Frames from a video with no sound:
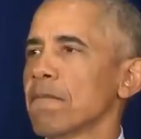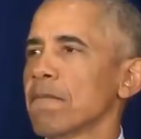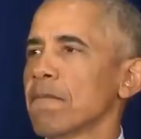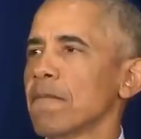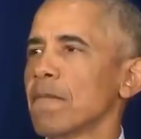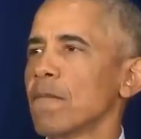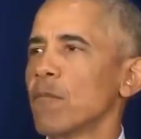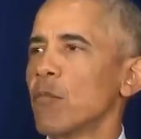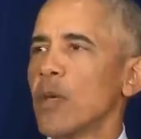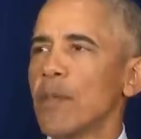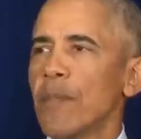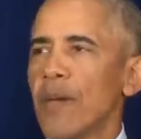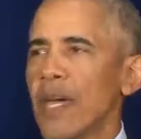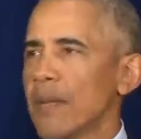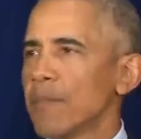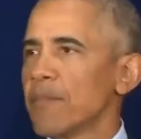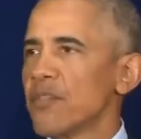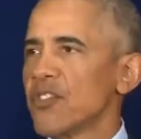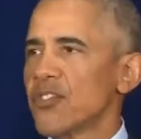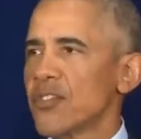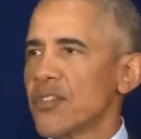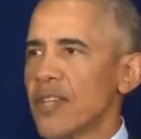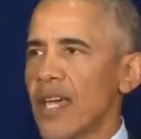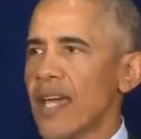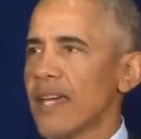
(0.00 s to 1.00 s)
We made
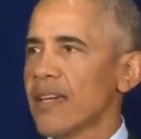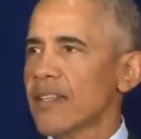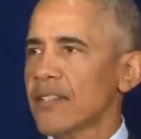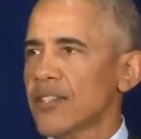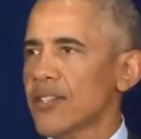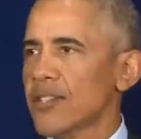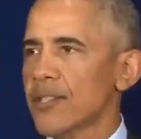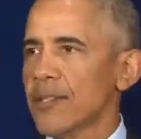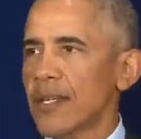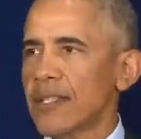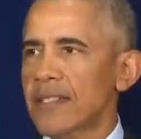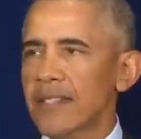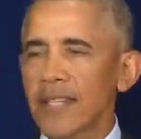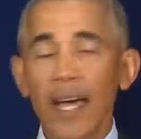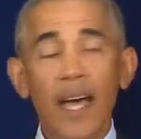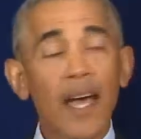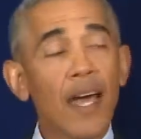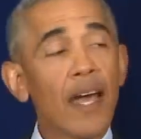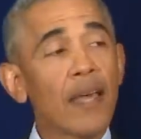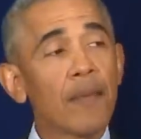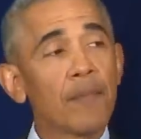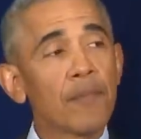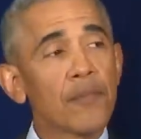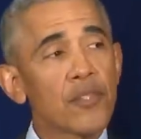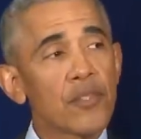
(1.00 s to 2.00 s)
mistakes. At
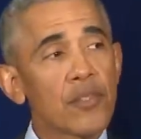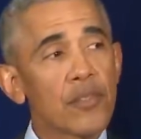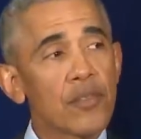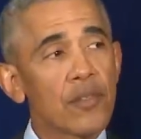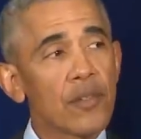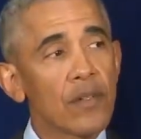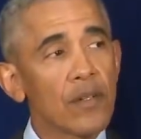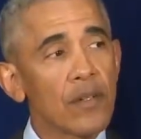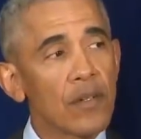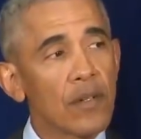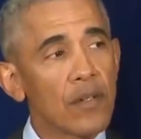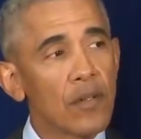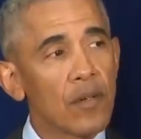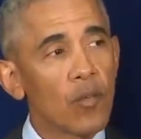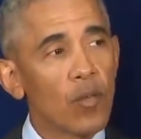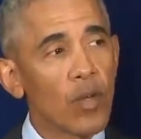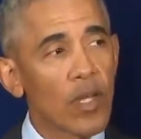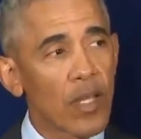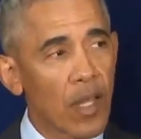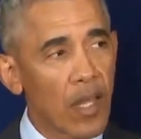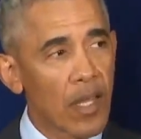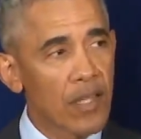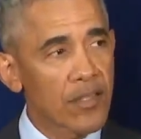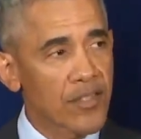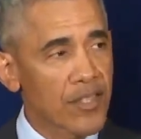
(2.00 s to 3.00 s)
times, we
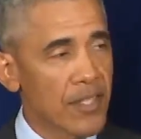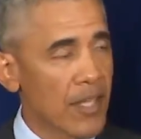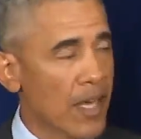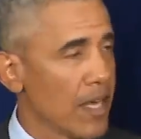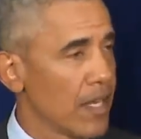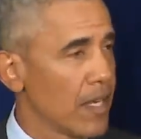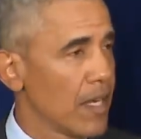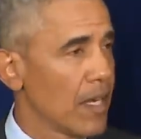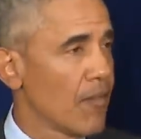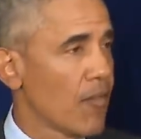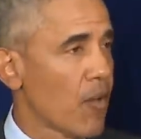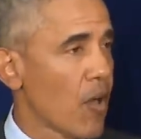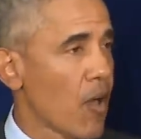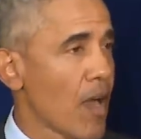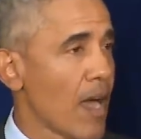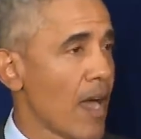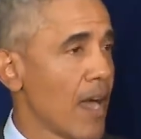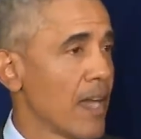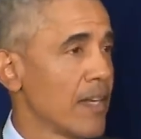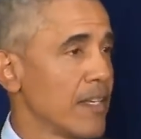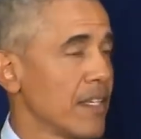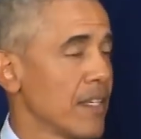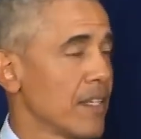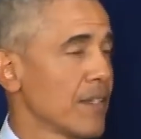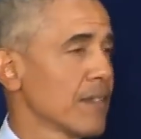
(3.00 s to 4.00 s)
lost sight of our
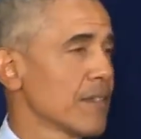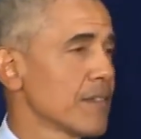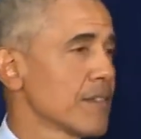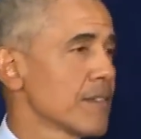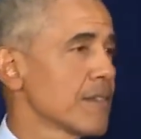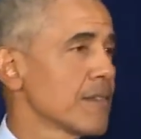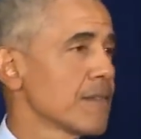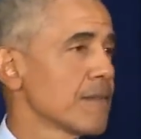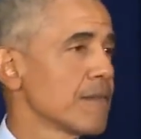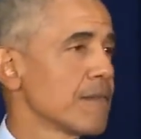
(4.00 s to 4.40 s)
ideals.